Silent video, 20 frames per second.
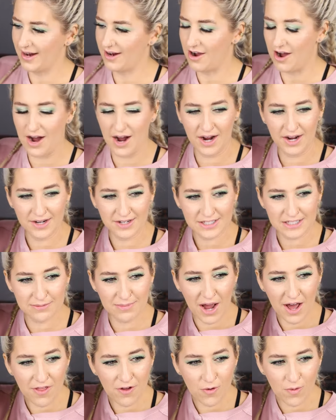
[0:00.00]
I got some
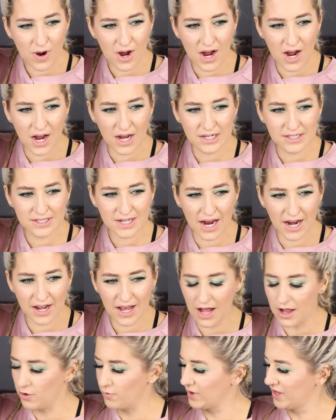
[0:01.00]
other ones, kind
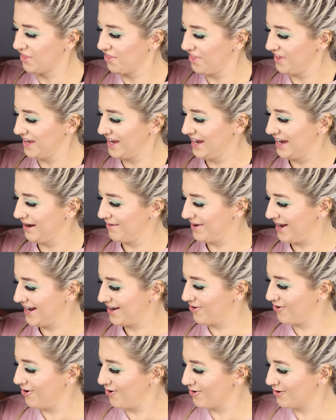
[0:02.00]
of Halloween themed. I
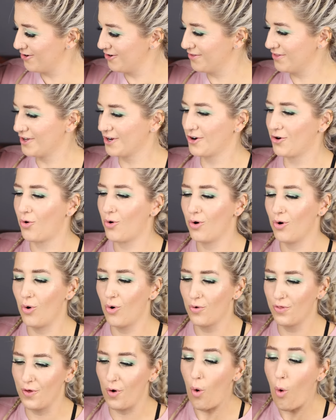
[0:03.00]
ordered the
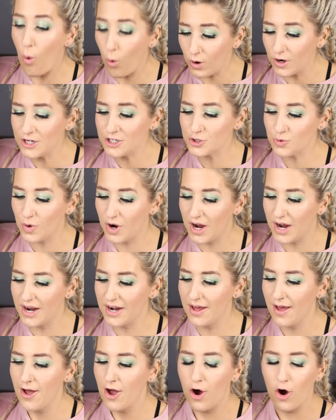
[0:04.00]
orange one.